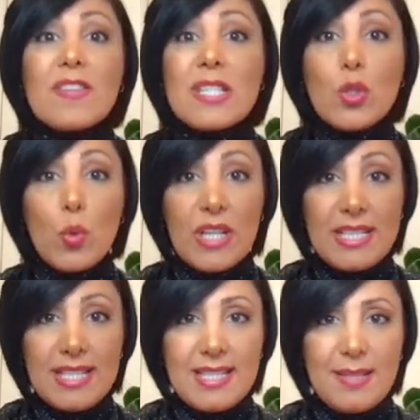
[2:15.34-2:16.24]
storage
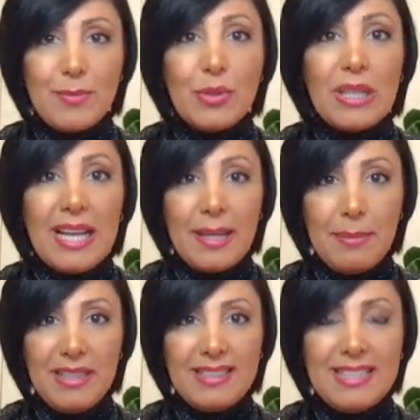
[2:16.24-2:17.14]
system
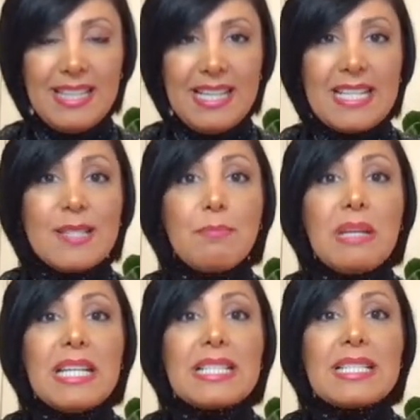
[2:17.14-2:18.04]
reliability is
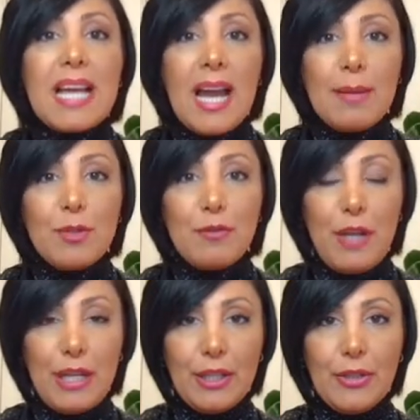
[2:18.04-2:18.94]
mean time to
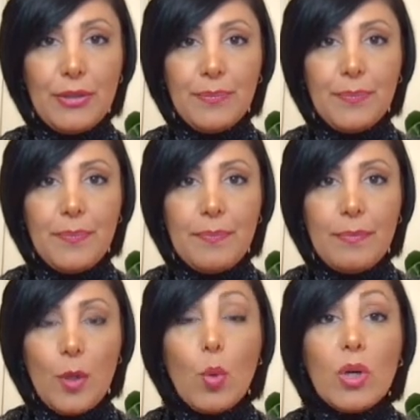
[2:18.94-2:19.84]
failure,
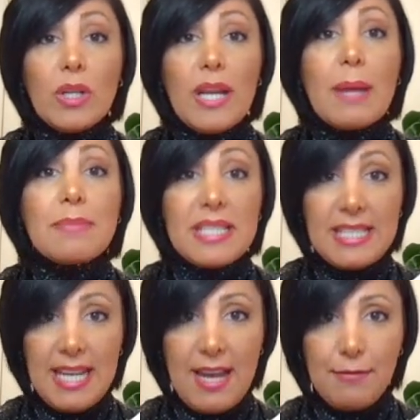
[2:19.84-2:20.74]
or
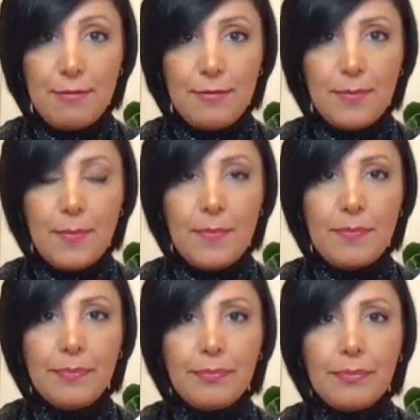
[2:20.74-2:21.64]
MTTF.
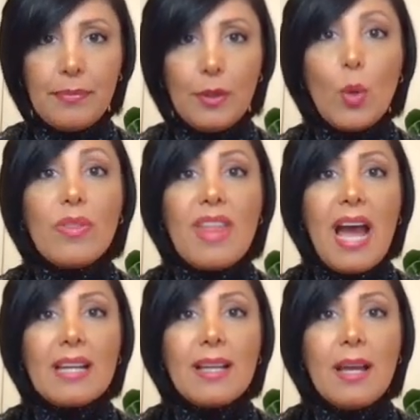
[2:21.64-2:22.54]
Note
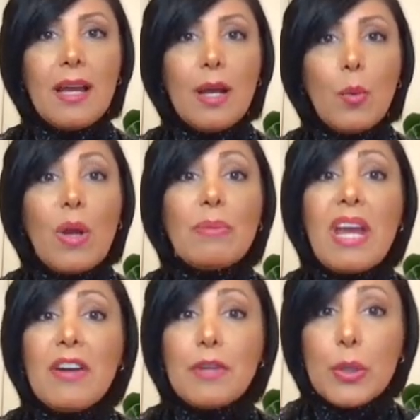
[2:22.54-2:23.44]
that when we
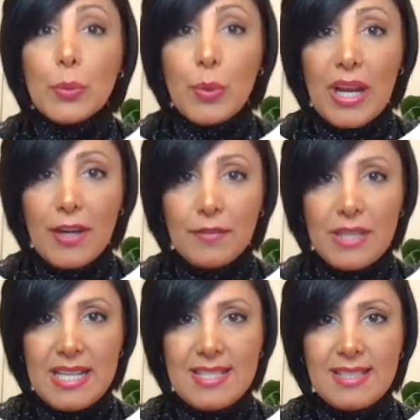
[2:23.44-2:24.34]
have an array of
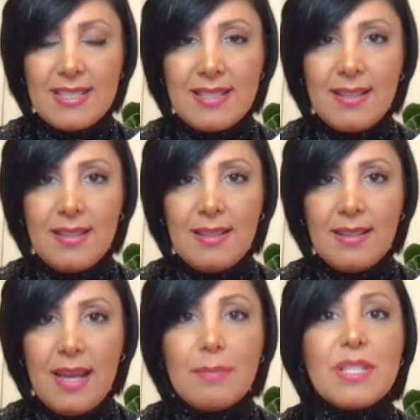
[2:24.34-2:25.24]
disks,
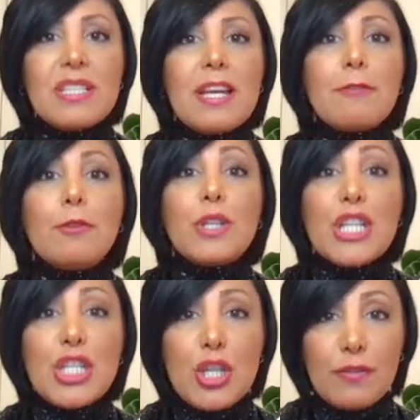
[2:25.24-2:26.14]
MTTF for
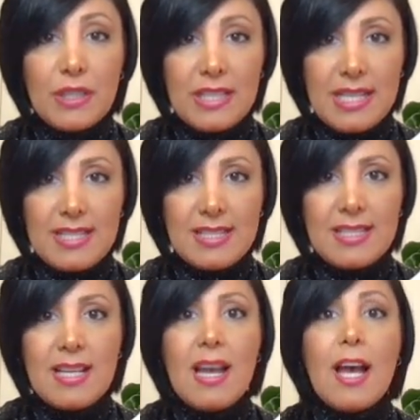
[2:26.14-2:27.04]
each of the disks
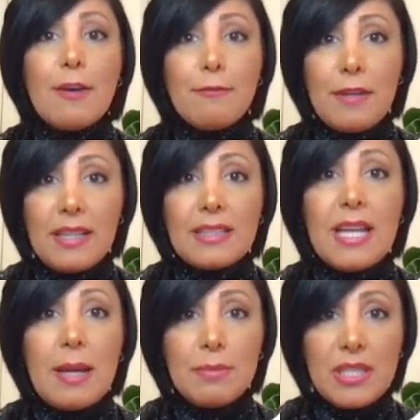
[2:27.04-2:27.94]
affect the
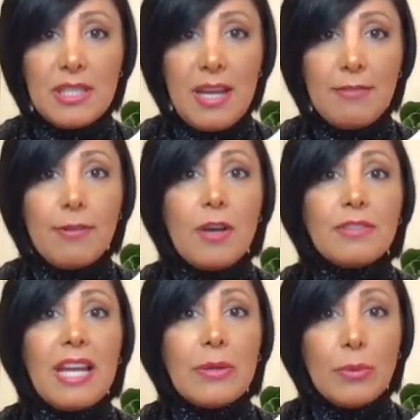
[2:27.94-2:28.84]
MTTF of
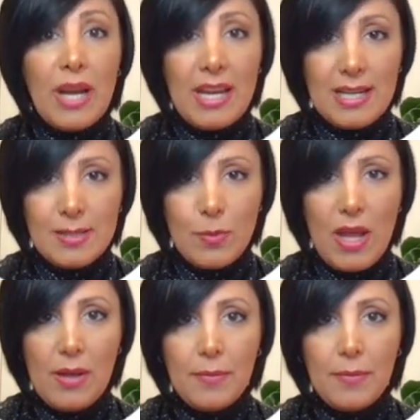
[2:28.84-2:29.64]
the array as well.